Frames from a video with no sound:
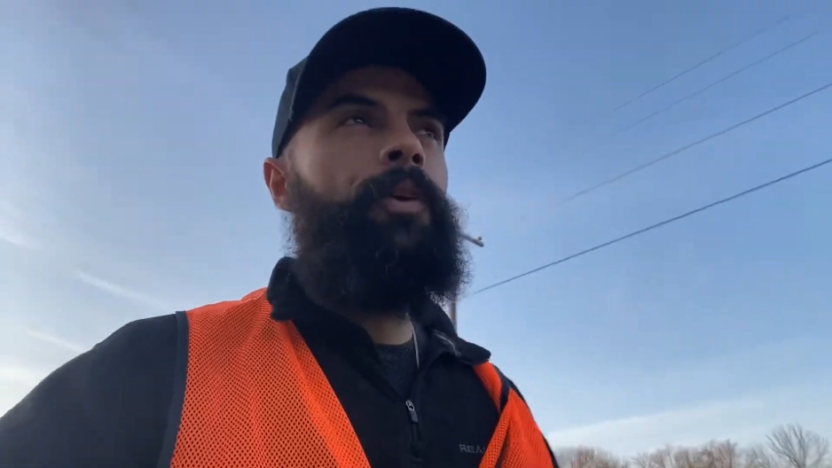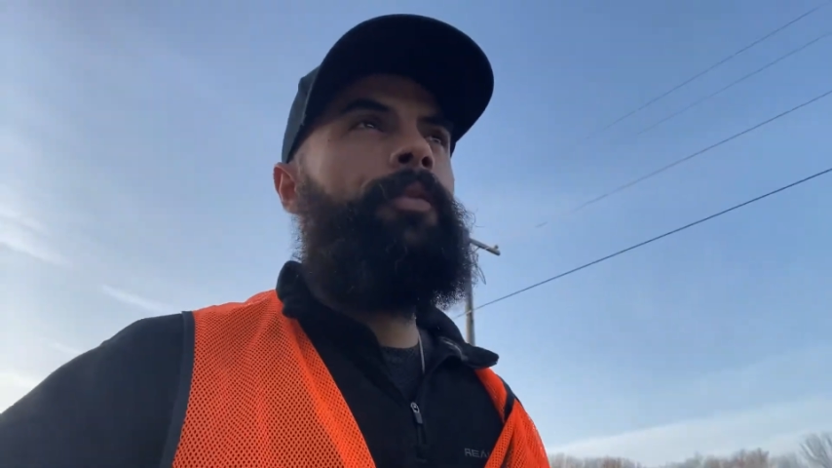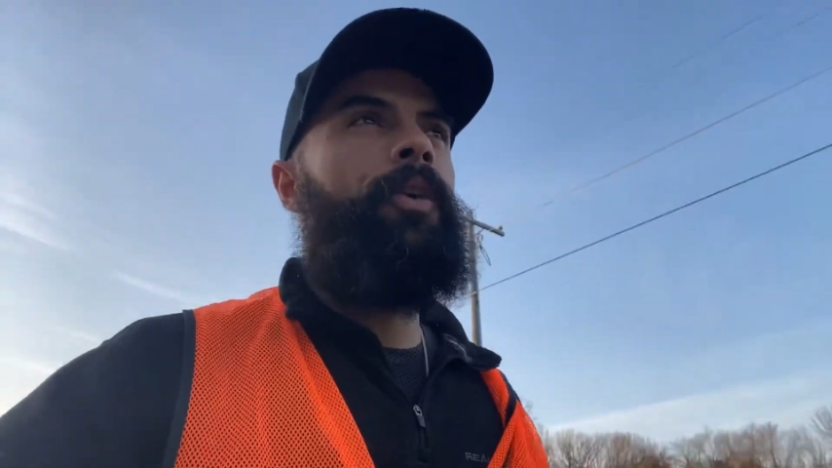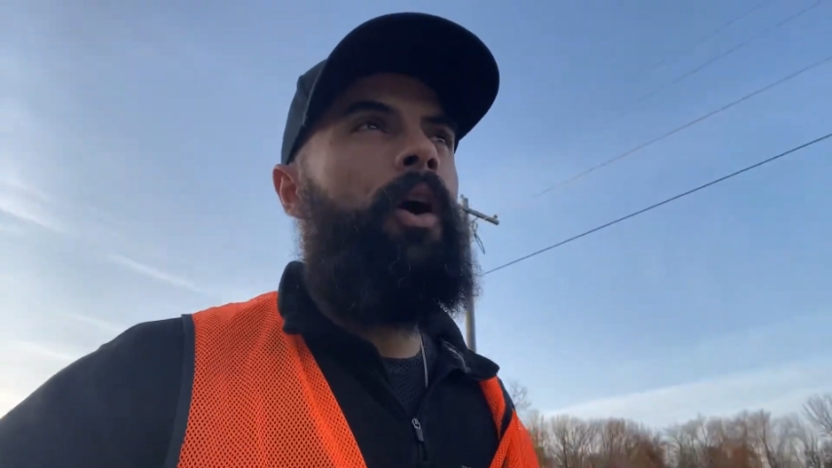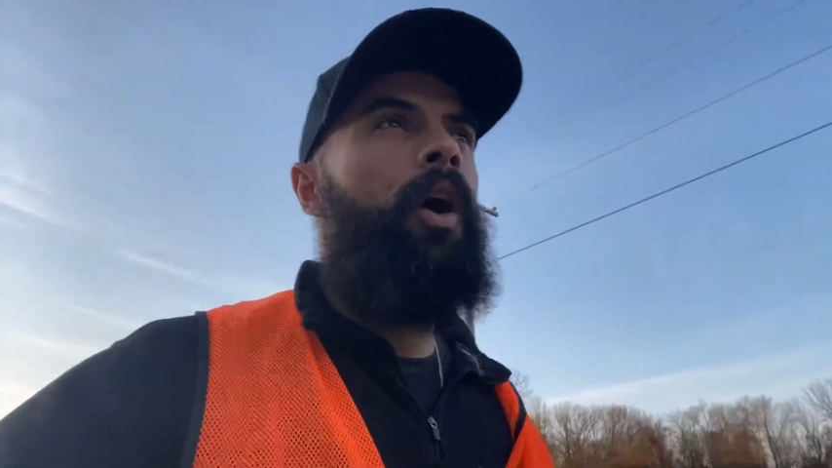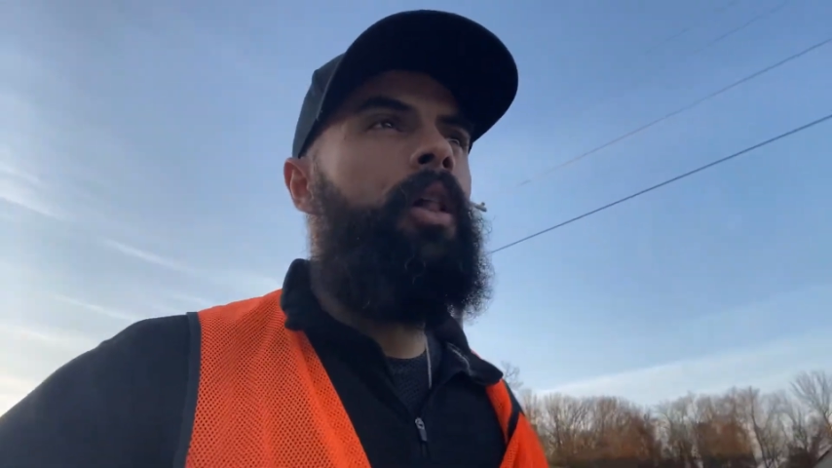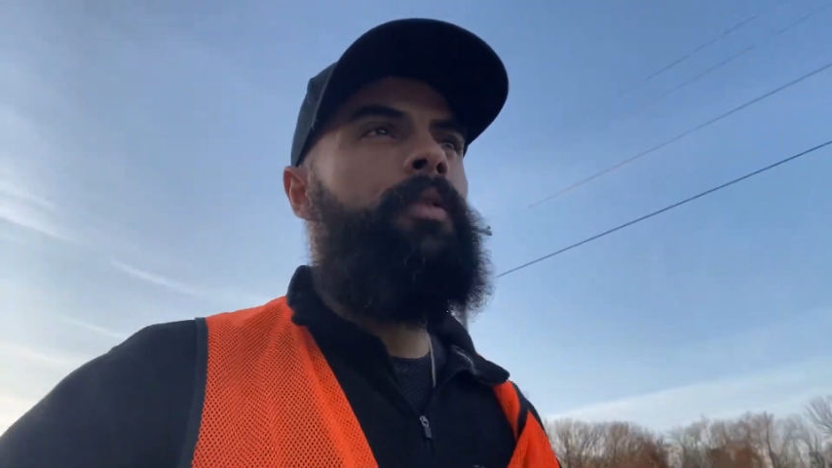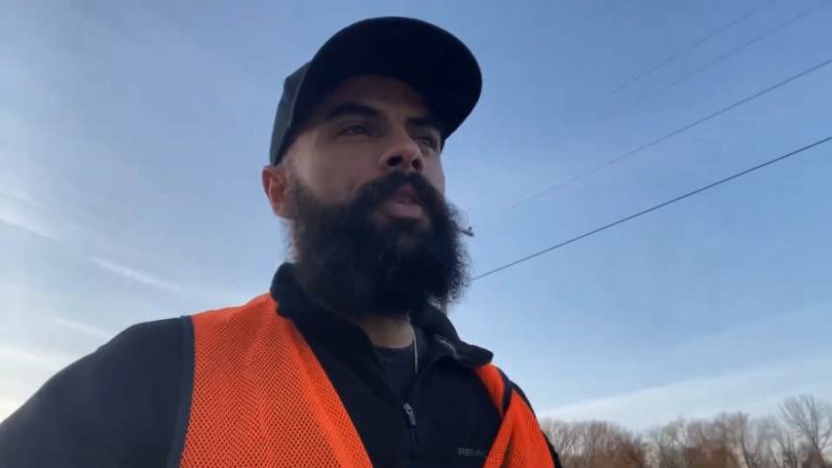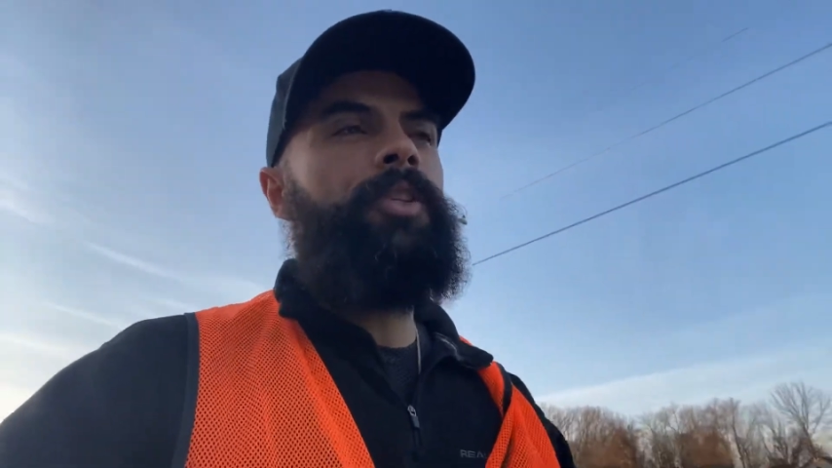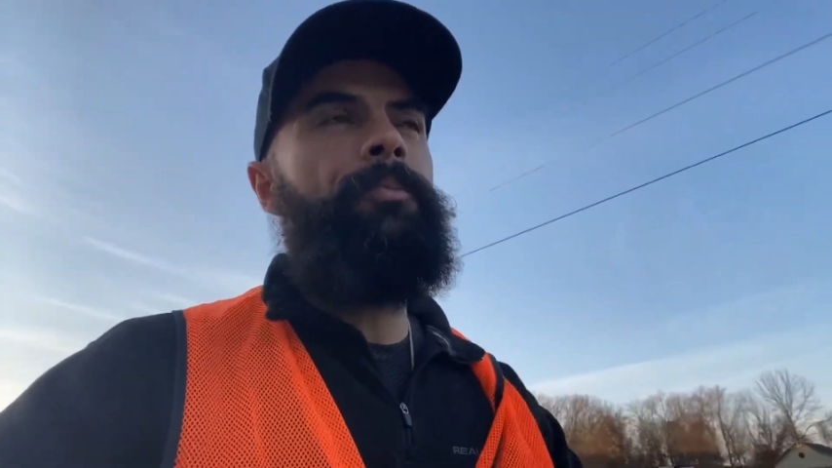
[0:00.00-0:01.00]
for all of
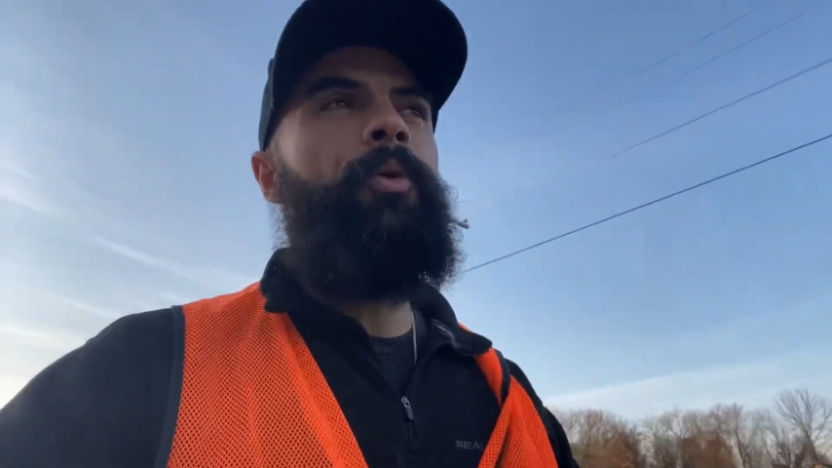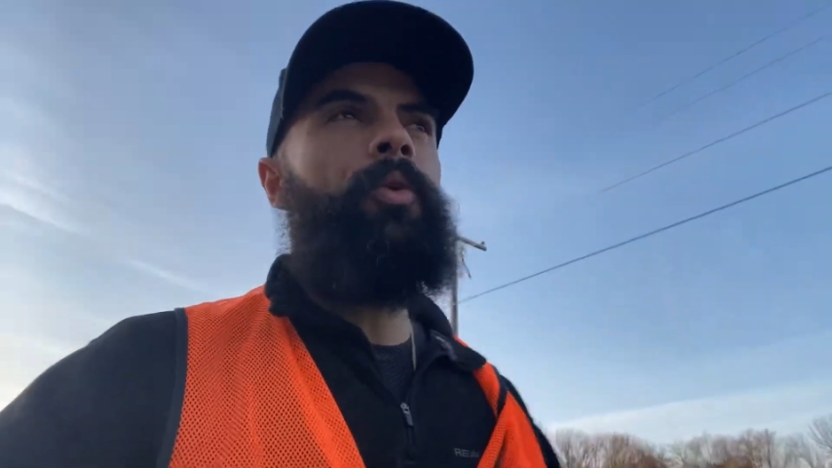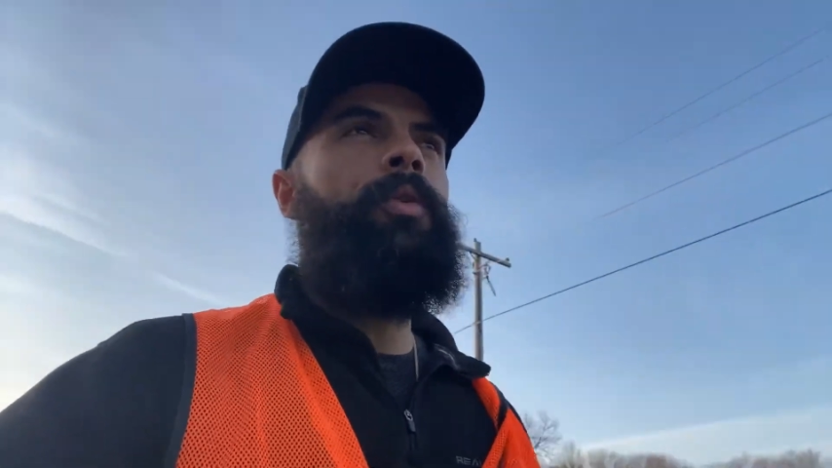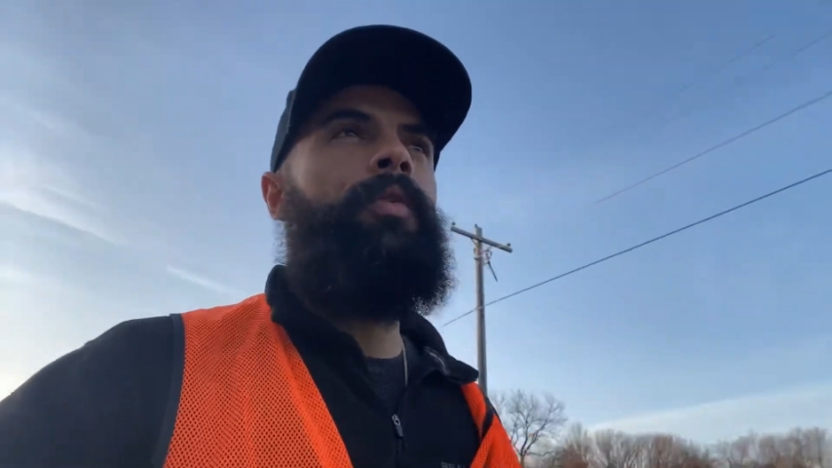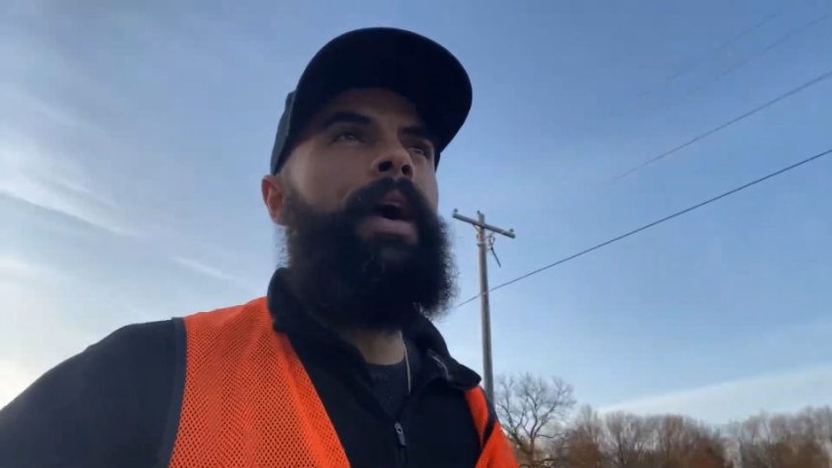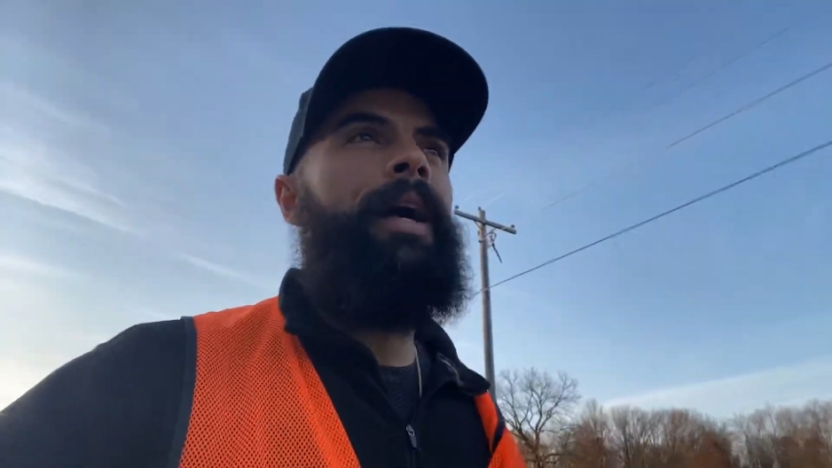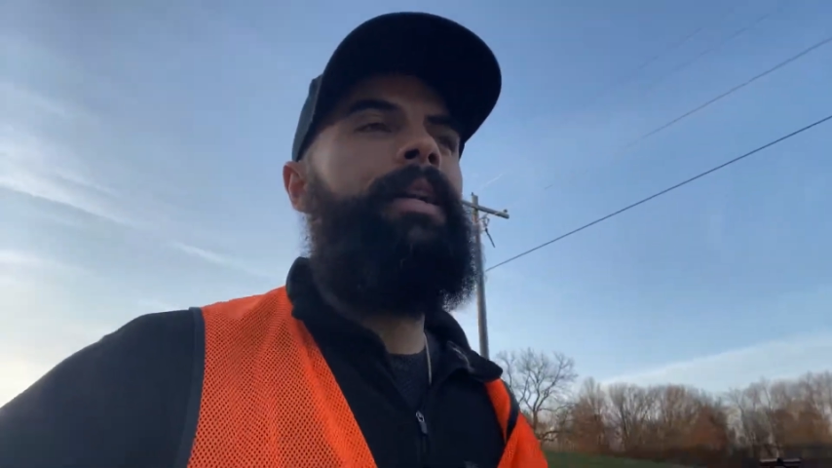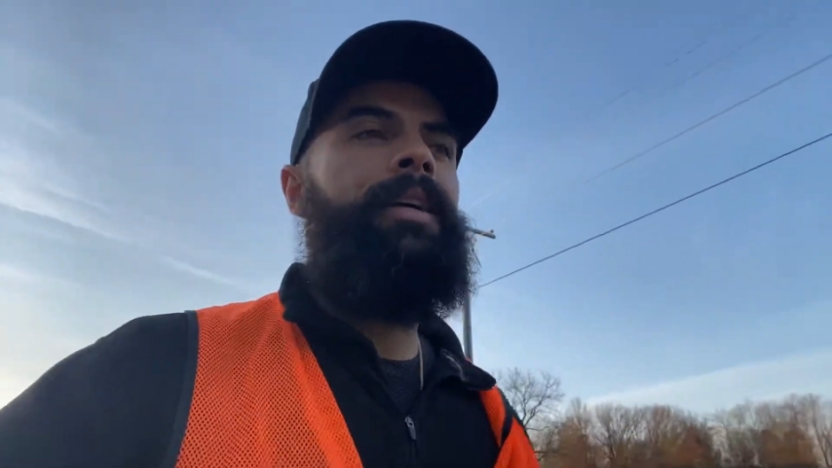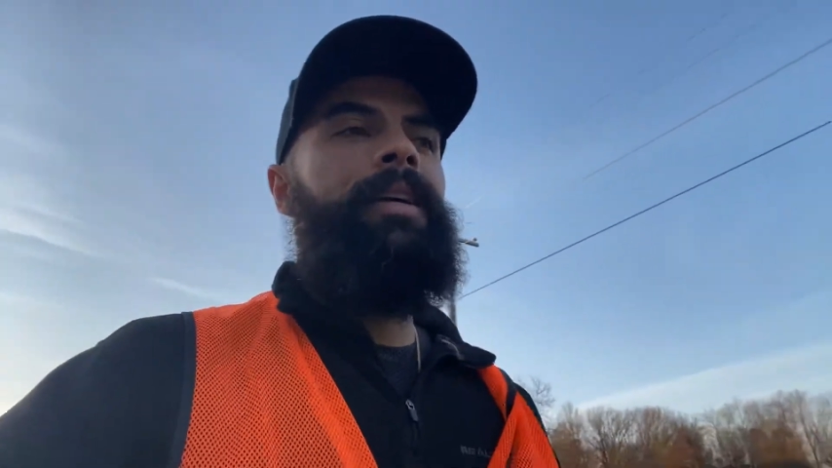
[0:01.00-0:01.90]
the support we've had,